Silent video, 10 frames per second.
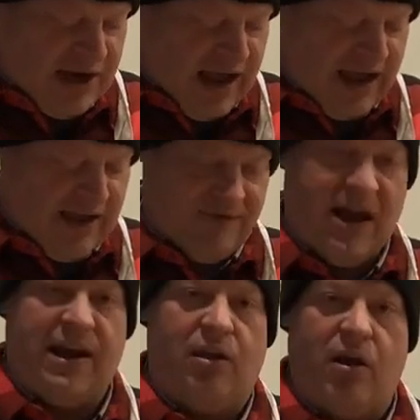and I have
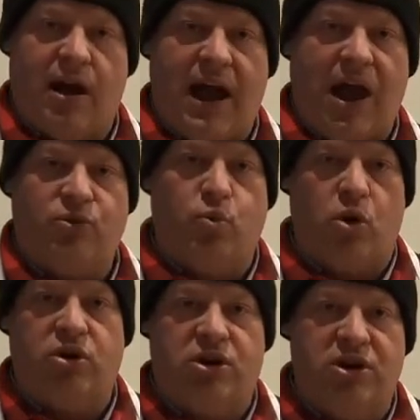got a lot of
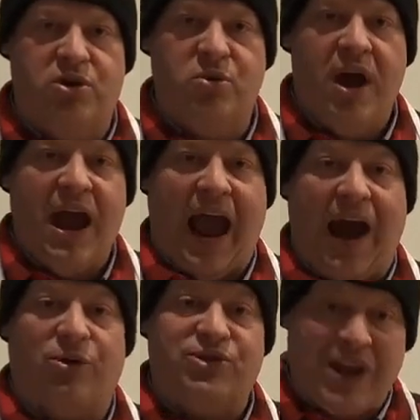housework to do
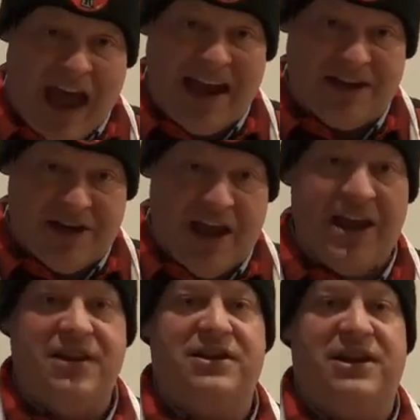outside
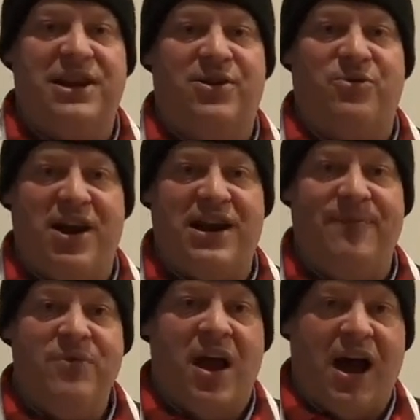today to get
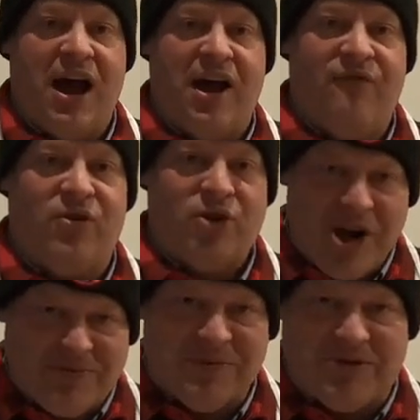ready for
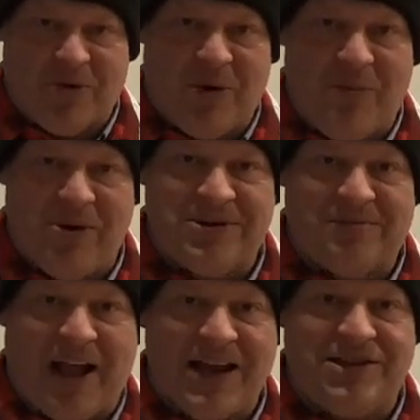Christmas. We're going to put
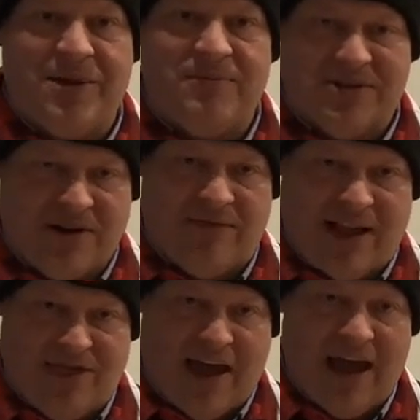some lights up and stuff
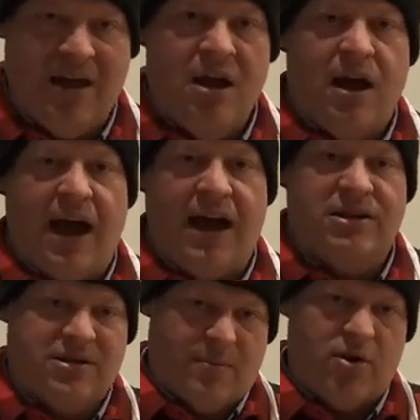like that,
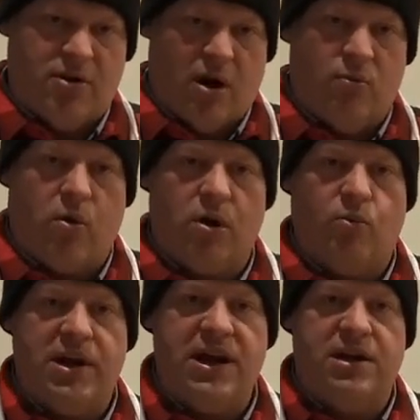and some other yard work
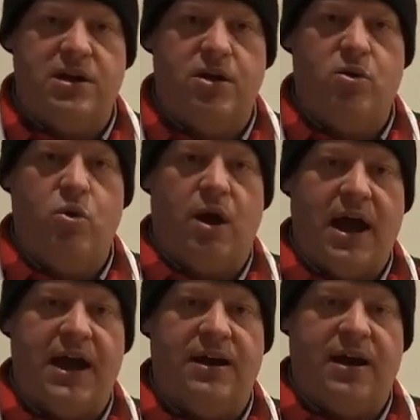we need to do.
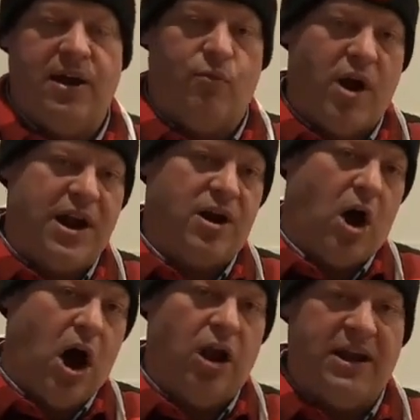And it rained
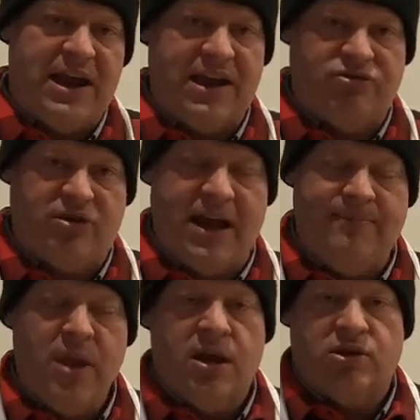all day
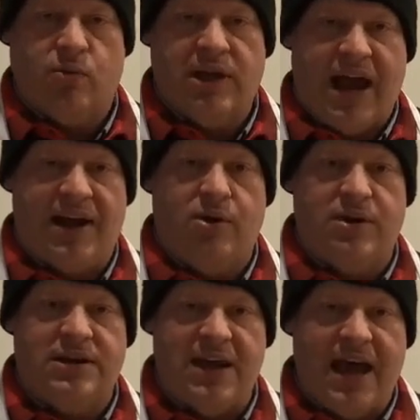yesterday, so we got to do
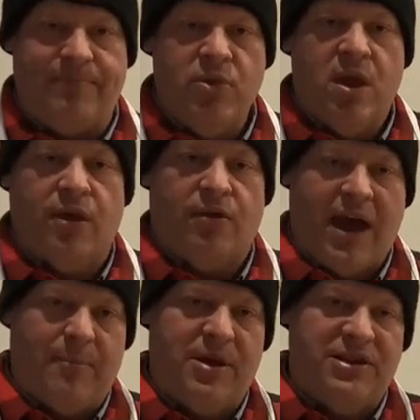it today. And
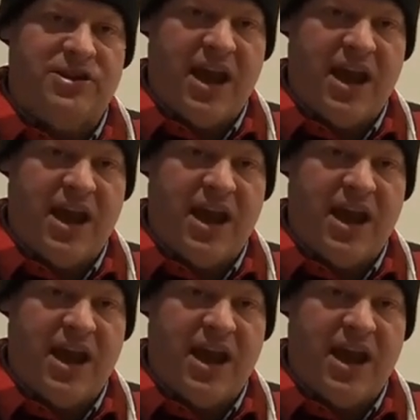that being